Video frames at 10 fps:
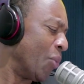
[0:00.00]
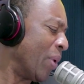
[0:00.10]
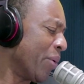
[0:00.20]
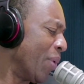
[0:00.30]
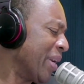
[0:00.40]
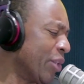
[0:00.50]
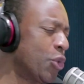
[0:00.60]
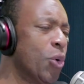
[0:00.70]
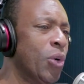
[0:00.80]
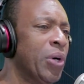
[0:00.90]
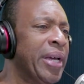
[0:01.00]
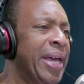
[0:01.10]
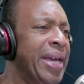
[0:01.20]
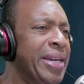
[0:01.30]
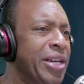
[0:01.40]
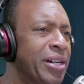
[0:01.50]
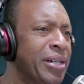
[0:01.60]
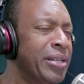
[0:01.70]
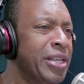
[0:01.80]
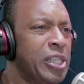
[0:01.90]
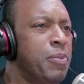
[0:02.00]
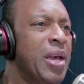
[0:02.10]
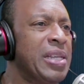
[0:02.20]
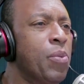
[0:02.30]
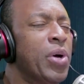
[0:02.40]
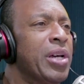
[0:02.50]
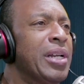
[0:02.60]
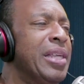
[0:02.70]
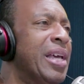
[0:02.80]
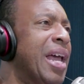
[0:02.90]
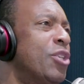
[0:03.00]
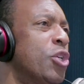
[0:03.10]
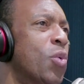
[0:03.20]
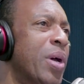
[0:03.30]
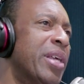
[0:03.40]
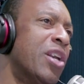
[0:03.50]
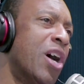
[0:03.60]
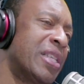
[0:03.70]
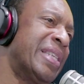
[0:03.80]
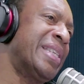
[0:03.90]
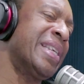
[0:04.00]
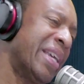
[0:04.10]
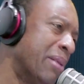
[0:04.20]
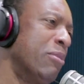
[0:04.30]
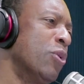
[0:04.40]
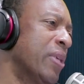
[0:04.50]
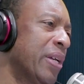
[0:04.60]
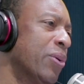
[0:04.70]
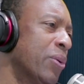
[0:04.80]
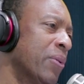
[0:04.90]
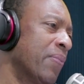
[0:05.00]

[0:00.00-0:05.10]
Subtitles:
What do you do in your spare time? What do you like to do when you're not singing music, though?